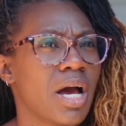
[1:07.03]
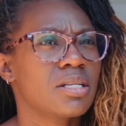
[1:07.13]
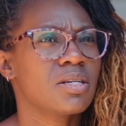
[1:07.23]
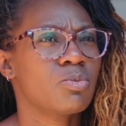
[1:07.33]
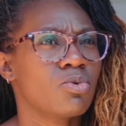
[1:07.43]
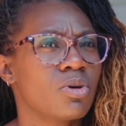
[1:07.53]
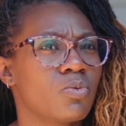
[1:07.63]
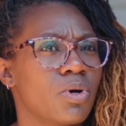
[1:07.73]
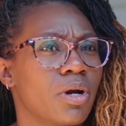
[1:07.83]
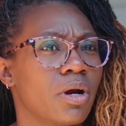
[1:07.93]
got to the point
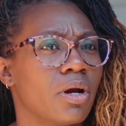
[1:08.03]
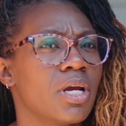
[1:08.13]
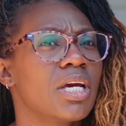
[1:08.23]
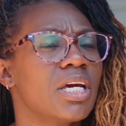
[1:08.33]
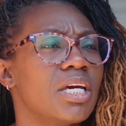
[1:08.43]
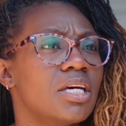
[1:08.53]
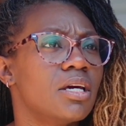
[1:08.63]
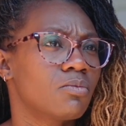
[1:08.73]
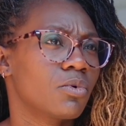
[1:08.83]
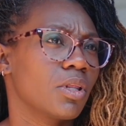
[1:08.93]
where he
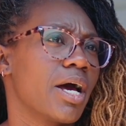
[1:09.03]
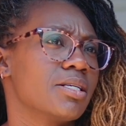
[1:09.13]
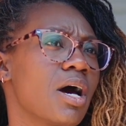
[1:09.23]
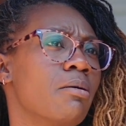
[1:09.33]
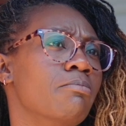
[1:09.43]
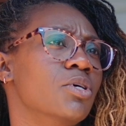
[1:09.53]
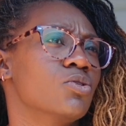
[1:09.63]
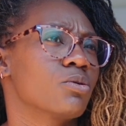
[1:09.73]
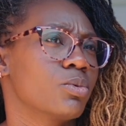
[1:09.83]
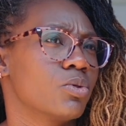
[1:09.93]
didn't realize how
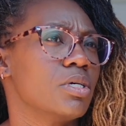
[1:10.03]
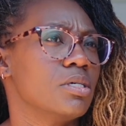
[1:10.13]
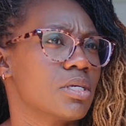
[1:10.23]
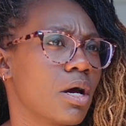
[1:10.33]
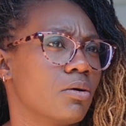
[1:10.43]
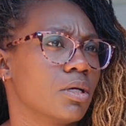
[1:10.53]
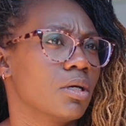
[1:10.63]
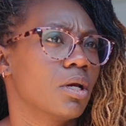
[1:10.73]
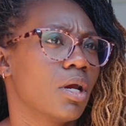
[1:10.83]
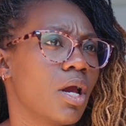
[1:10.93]
miserable he sounded.